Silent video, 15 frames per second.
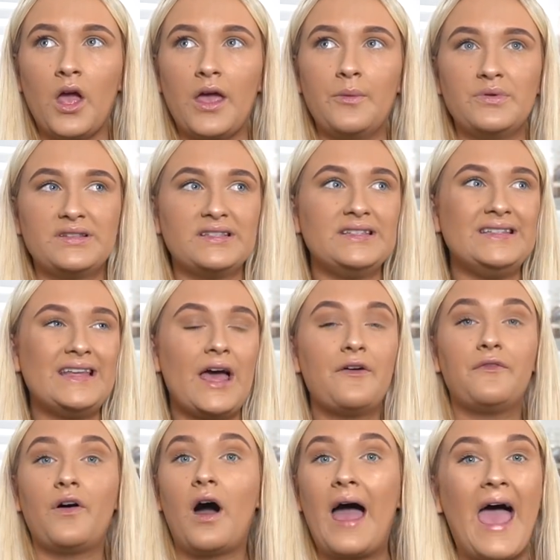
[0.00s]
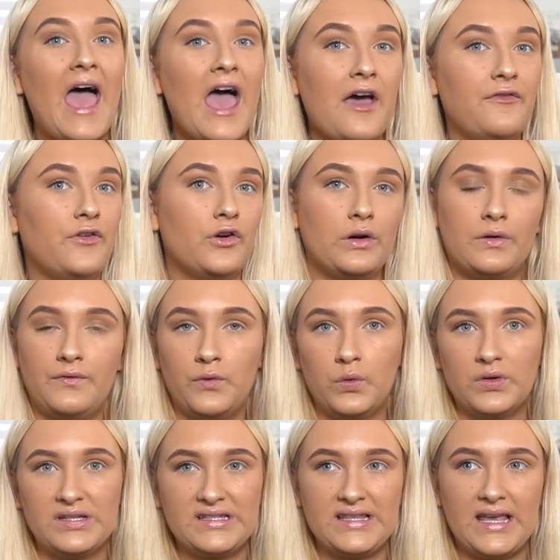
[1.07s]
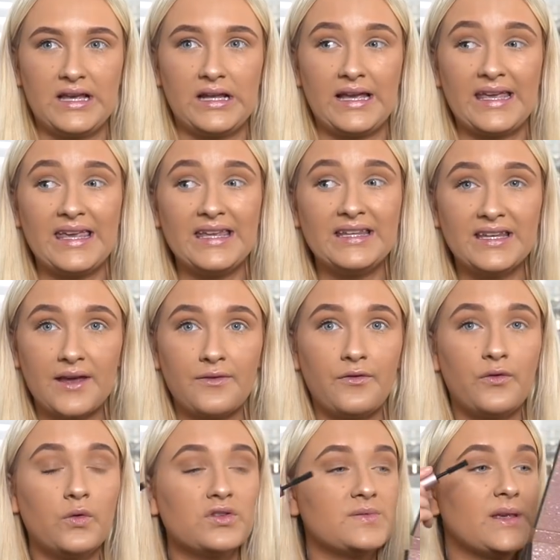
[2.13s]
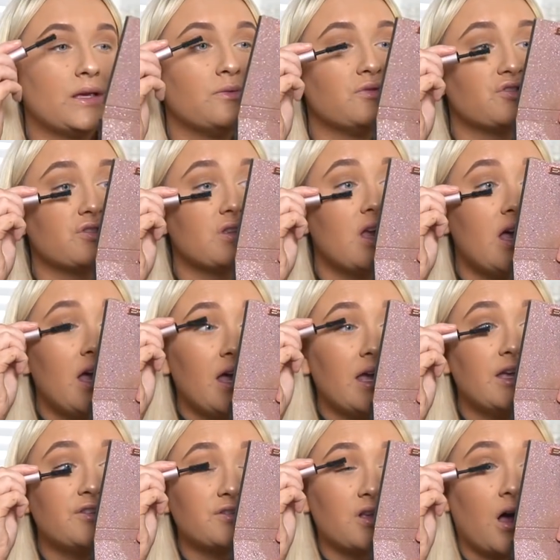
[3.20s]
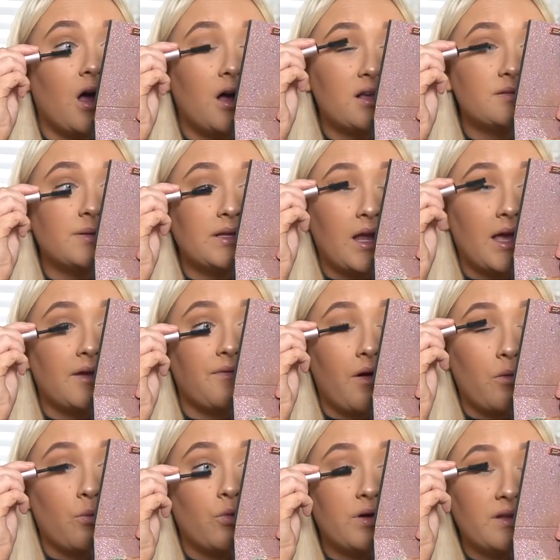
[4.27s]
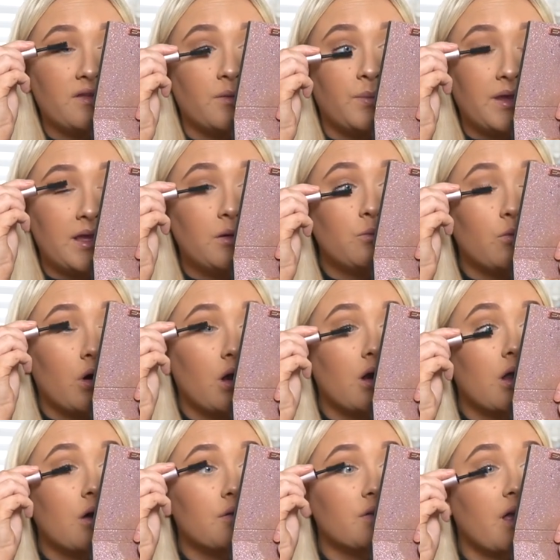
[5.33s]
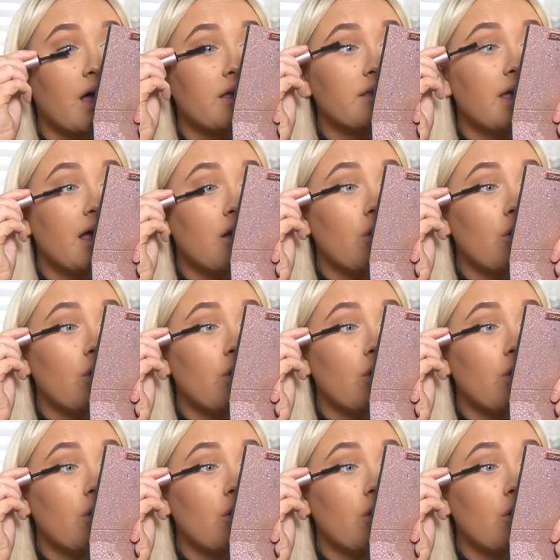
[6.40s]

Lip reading: was never ever a forced thing. Like, he never forced me. He he just asked me like if I wanted to be in one, and I was like, yeah,